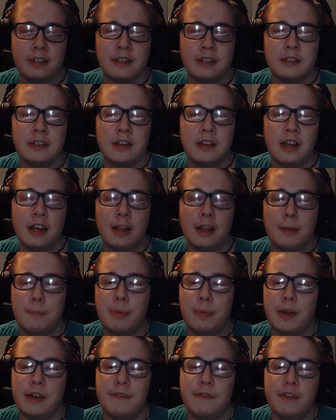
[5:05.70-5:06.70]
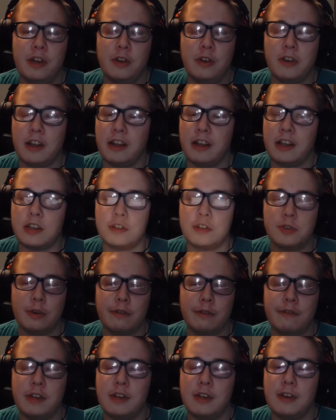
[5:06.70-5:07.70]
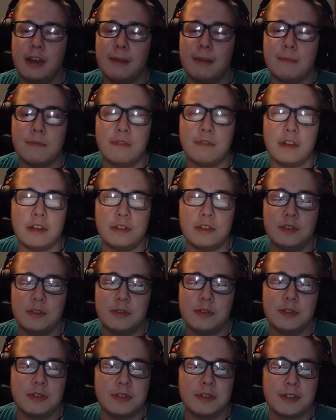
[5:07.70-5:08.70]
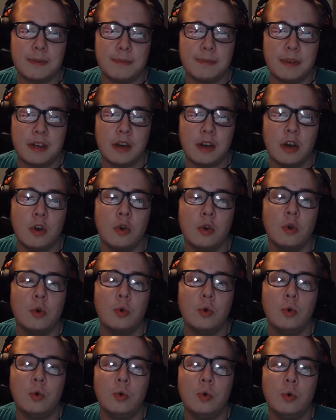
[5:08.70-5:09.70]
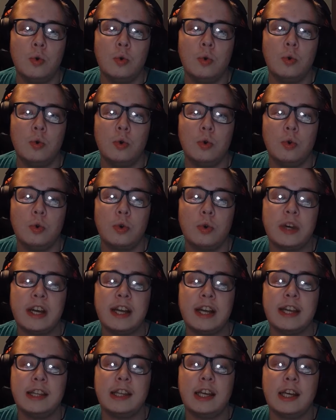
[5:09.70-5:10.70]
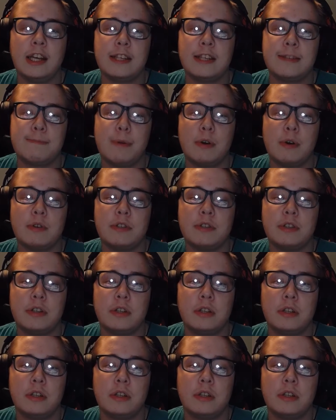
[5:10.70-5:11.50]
Hell, I'll play a video, like, a short video game of, like, Juice or something. Ooh, can I get that as a poster?